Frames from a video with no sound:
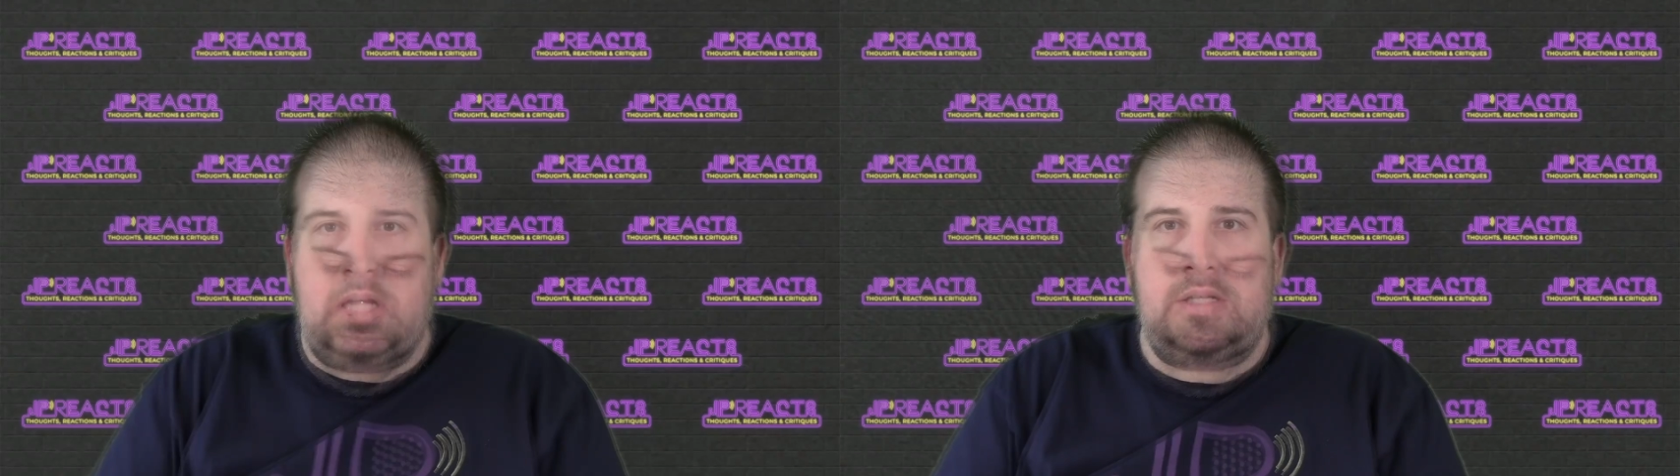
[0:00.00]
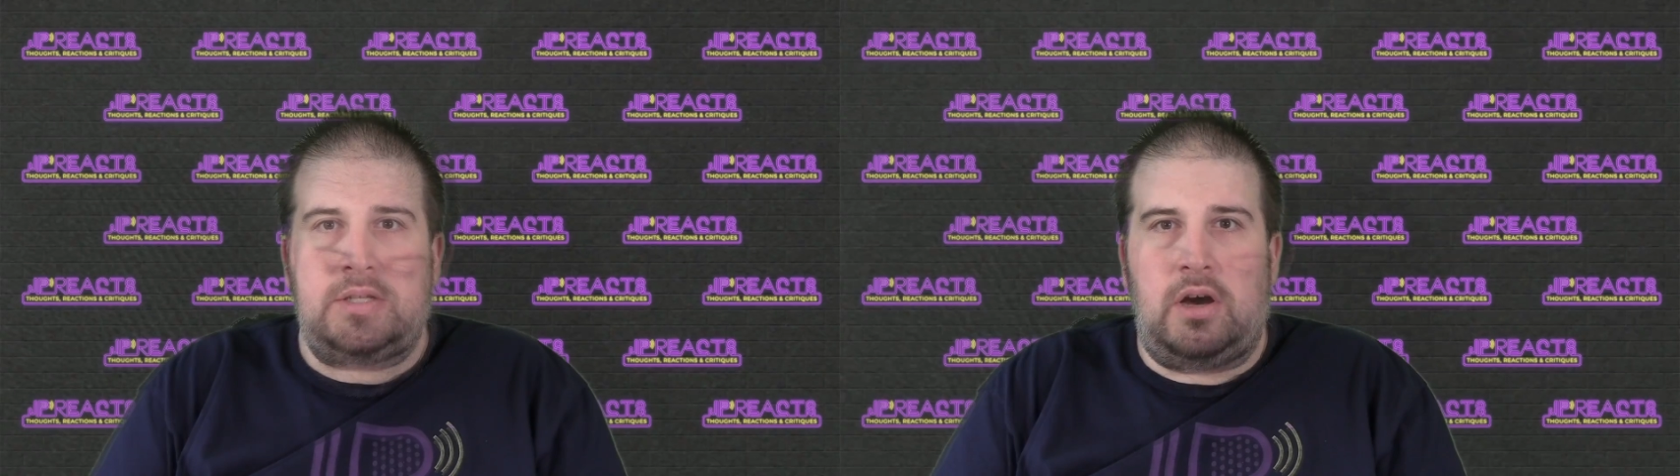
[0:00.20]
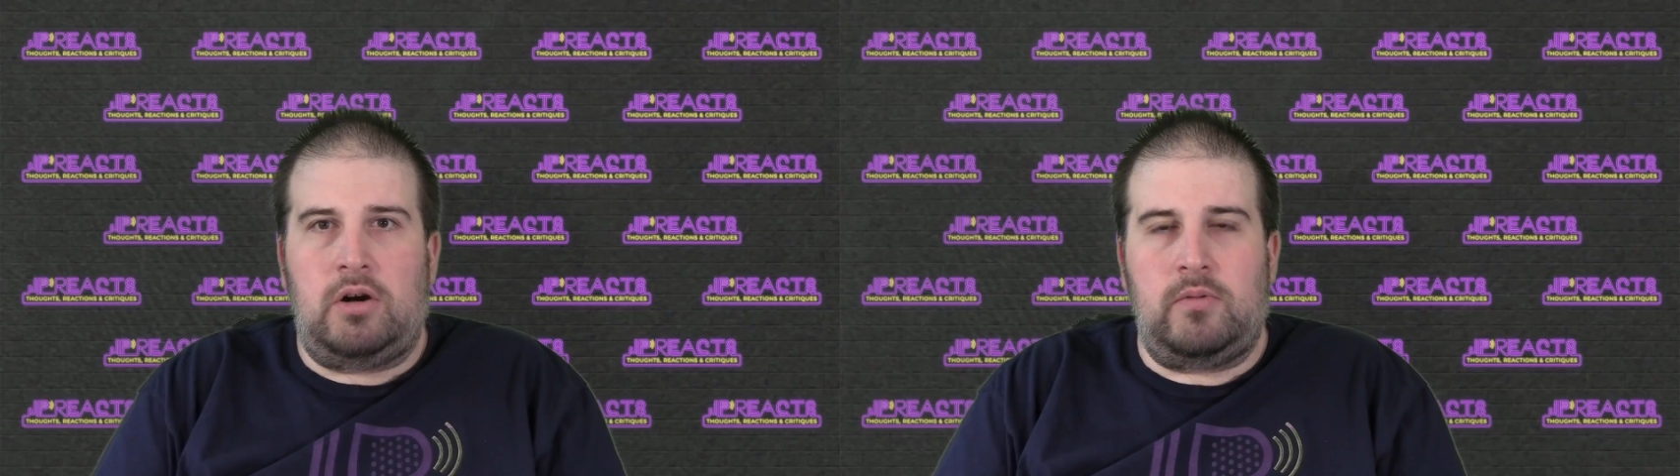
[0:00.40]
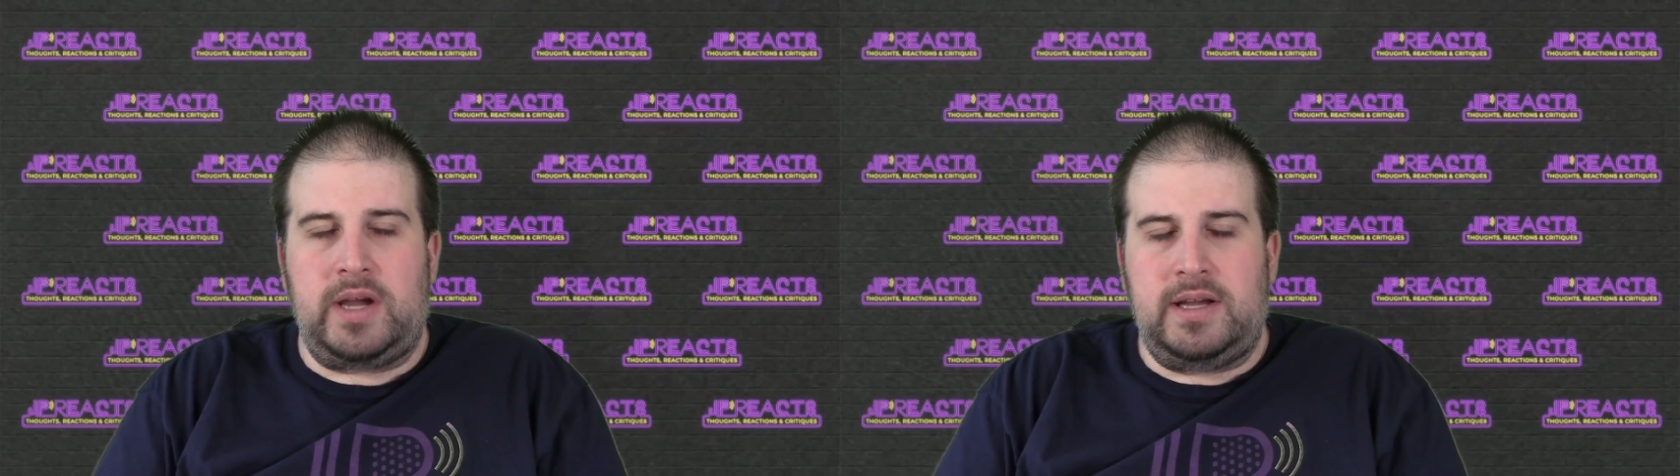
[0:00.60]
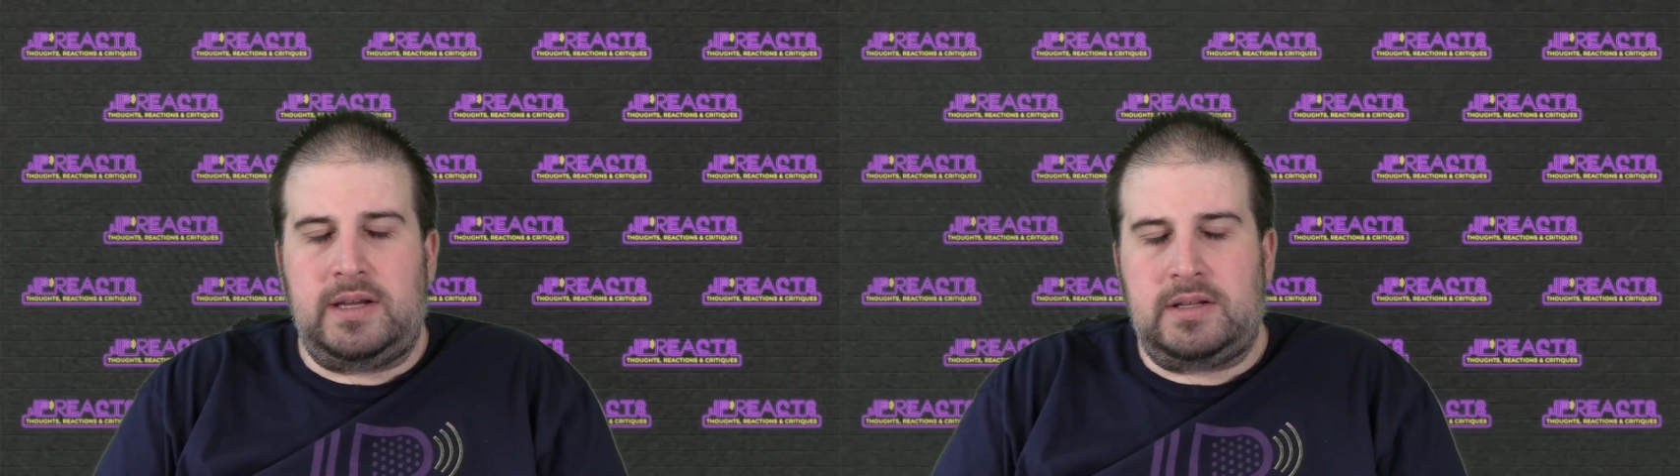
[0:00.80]
So
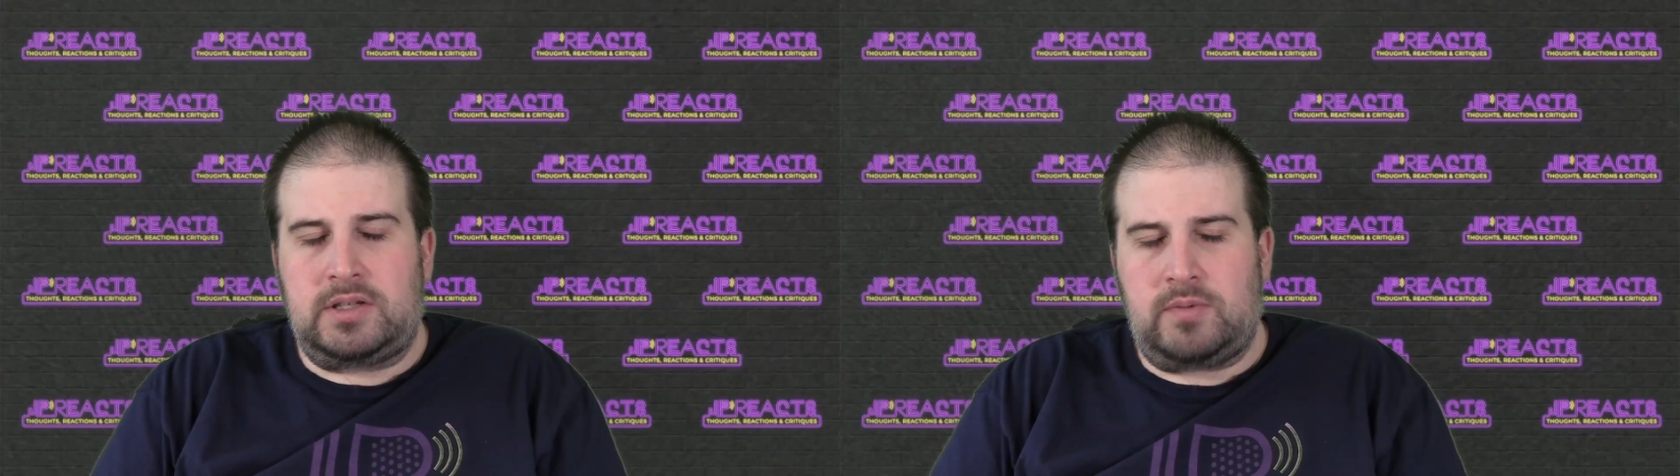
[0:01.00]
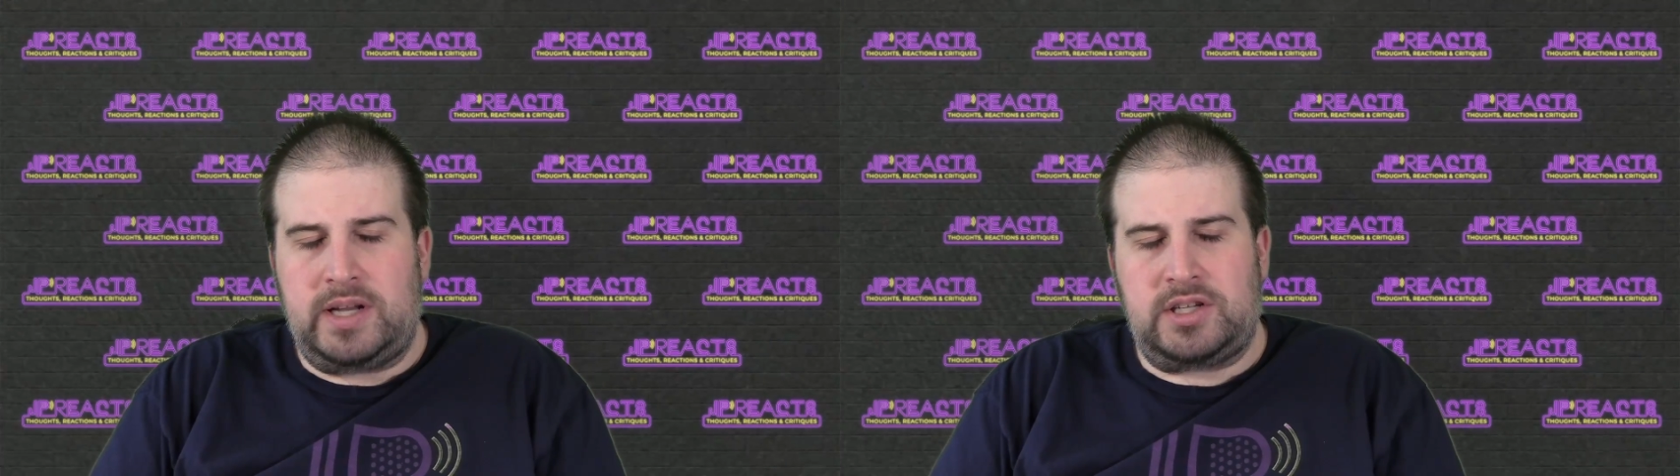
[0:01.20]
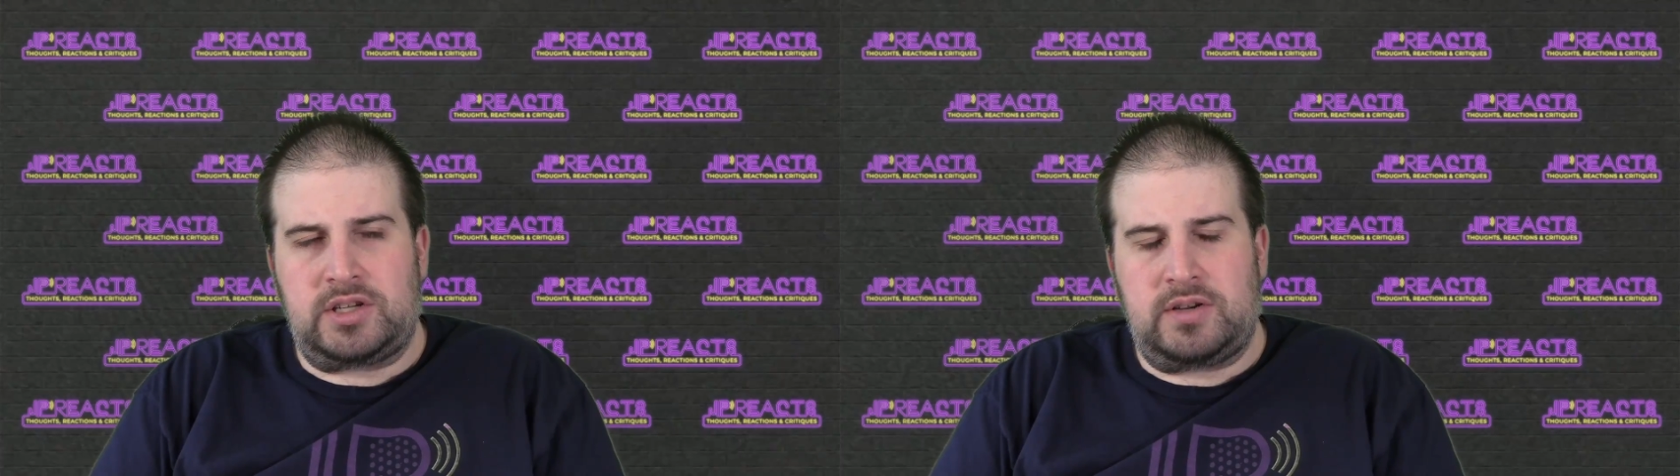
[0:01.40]
we switched